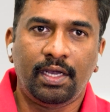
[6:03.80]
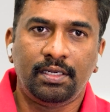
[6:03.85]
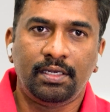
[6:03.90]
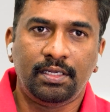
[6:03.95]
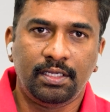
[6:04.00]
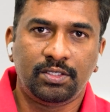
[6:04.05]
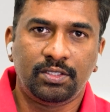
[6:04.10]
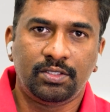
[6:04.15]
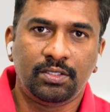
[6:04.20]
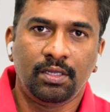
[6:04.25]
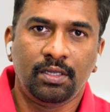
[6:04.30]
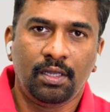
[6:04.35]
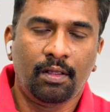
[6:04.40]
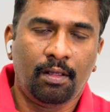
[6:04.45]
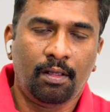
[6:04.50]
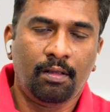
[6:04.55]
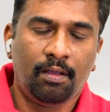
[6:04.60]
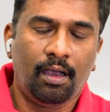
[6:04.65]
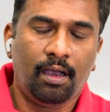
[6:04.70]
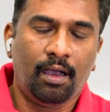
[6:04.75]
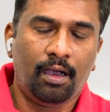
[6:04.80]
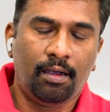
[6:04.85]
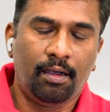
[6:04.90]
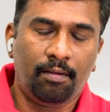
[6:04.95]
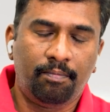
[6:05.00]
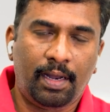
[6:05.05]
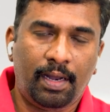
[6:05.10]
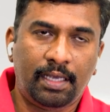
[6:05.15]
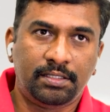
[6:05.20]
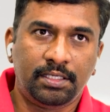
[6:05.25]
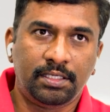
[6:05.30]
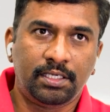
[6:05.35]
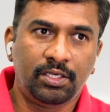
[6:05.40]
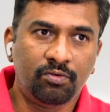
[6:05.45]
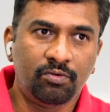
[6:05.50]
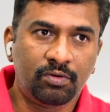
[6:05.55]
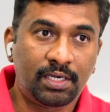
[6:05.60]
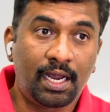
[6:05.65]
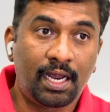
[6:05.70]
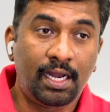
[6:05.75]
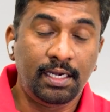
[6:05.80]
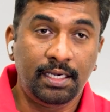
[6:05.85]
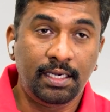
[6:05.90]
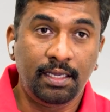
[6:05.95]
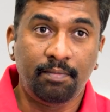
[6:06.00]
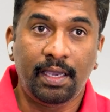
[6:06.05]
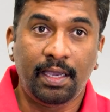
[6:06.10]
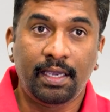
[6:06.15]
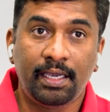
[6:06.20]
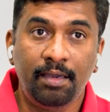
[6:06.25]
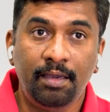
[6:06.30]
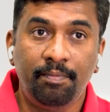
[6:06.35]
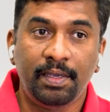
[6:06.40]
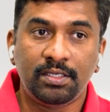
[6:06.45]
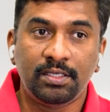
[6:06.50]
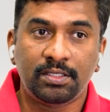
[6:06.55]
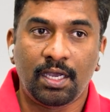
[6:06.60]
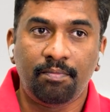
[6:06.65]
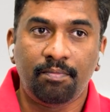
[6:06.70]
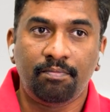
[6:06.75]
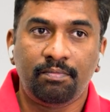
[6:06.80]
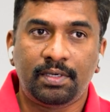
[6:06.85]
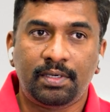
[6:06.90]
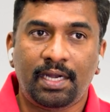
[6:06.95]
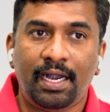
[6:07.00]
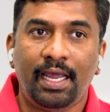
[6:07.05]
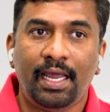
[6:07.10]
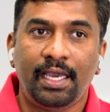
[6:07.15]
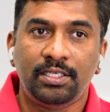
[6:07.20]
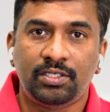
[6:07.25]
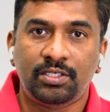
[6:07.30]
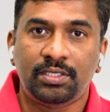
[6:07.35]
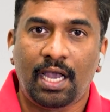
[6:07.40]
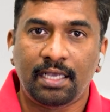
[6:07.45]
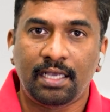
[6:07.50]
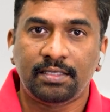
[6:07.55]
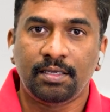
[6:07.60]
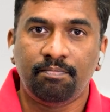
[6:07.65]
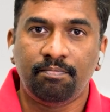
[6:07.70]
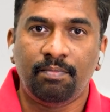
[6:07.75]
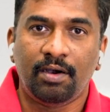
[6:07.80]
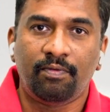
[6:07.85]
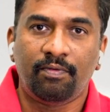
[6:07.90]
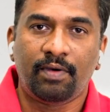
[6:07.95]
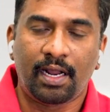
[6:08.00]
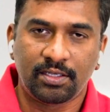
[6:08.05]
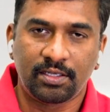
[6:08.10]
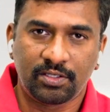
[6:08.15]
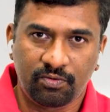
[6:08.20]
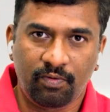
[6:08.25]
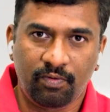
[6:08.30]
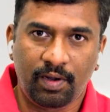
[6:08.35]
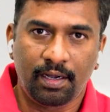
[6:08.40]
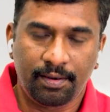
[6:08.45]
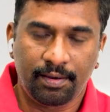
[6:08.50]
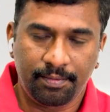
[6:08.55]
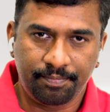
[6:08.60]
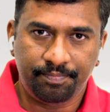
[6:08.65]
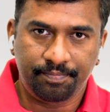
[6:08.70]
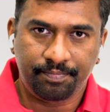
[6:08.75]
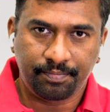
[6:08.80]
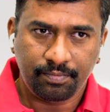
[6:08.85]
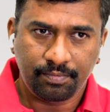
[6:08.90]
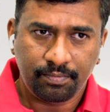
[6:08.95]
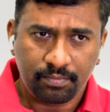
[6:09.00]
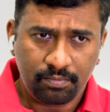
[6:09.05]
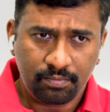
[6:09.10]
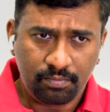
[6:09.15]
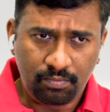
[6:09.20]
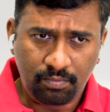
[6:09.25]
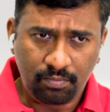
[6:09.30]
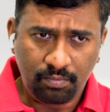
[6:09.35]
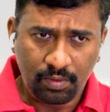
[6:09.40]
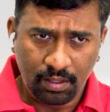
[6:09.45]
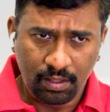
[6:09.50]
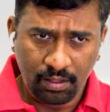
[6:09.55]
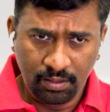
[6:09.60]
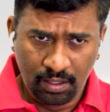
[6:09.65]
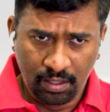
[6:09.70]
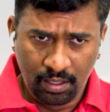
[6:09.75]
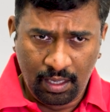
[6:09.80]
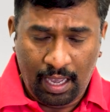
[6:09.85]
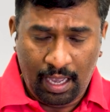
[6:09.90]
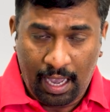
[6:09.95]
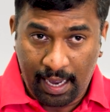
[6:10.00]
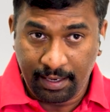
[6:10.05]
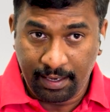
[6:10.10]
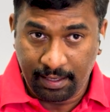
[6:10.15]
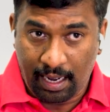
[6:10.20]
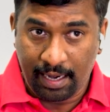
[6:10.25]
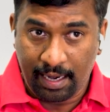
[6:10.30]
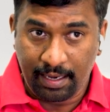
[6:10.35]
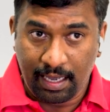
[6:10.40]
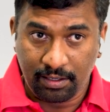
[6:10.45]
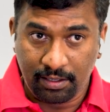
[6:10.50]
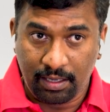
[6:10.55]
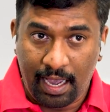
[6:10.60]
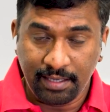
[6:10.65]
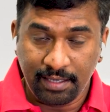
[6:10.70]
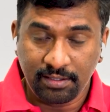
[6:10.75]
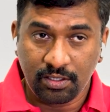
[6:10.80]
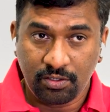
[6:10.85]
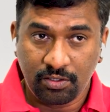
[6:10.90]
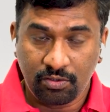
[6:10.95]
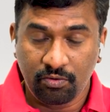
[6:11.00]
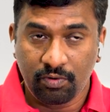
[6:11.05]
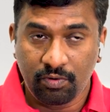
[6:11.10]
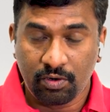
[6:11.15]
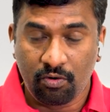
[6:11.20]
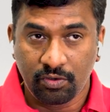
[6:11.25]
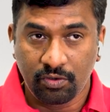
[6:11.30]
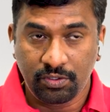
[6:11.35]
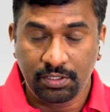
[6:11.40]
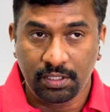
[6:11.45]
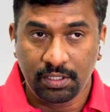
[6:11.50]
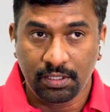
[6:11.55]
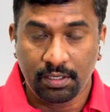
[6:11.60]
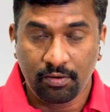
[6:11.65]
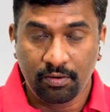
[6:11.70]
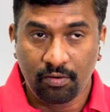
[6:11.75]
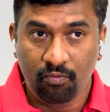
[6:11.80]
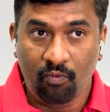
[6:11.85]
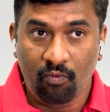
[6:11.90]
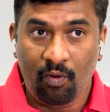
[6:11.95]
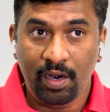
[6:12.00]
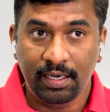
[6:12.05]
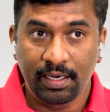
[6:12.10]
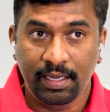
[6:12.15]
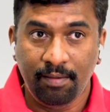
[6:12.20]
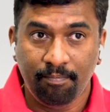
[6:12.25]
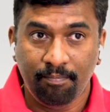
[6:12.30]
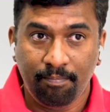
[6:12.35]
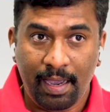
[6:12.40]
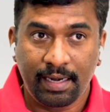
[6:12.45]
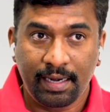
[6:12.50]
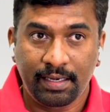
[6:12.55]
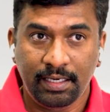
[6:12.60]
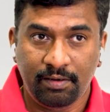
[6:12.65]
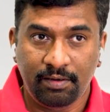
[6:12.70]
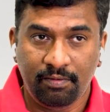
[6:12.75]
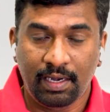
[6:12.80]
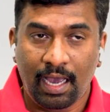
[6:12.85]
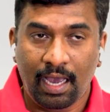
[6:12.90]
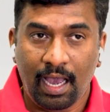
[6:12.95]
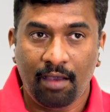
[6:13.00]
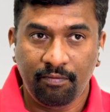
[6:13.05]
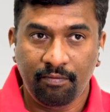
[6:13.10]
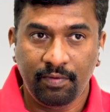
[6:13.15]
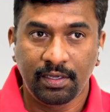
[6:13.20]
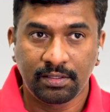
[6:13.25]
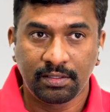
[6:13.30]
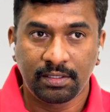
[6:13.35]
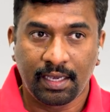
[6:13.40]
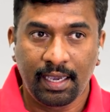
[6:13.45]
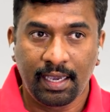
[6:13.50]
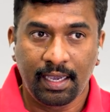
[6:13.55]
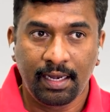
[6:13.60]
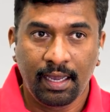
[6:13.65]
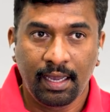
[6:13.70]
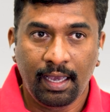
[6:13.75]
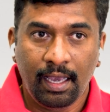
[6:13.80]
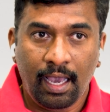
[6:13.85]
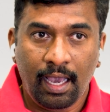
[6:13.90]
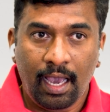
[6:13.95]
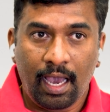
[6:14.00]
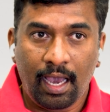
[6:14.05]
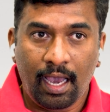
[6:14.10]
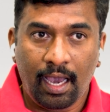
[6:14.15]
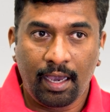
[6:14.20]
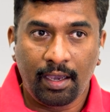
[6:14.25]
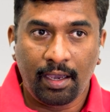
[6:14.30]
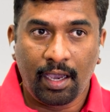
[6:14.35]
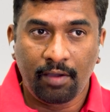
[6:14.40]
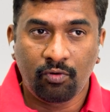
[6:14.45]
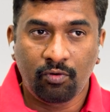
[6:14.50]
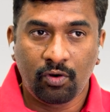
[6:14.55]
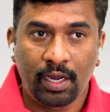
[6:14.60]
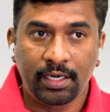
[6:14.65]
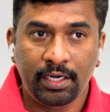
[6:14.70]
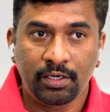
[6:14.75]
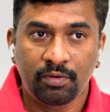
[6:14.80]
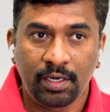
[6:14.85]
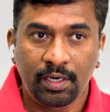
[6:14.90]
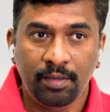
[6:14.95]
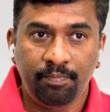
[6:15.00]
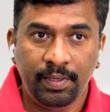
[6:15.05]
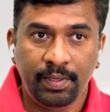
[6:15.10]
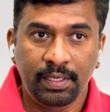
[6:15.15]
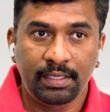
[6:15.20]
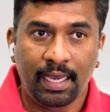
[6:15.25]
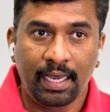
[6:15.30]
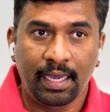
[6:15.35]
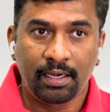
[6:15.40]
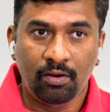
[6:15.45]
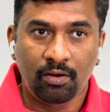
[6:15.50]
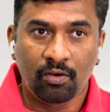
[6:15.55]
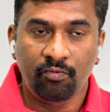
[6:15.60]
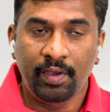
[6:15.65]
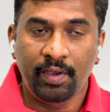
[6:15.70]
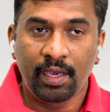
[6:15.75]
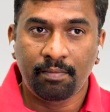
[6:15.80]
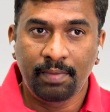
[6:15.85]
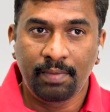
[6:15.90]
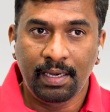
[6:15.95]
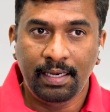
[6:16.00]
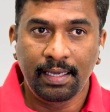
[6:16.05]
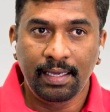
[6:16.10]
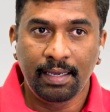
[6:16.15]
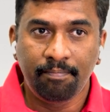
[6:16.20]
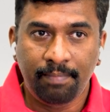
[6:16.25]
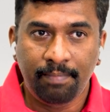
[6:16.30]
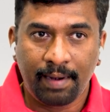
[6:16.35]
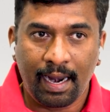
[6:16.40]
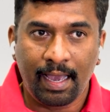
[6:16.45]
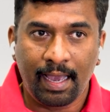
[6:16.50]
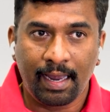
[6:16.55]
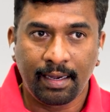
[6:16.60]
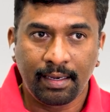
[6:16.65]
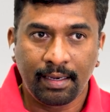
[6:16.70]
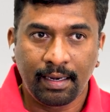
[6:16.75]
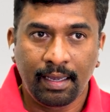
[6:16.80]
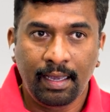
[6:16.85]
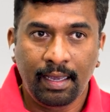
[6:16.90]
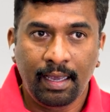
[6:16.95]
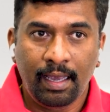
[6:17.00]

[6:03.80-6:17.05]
at this plastic neutrality by keeping some tonnage as a buffer as well. And answer to your question, what impact it will have is, again, I would like to repeat that now. We are building a brand,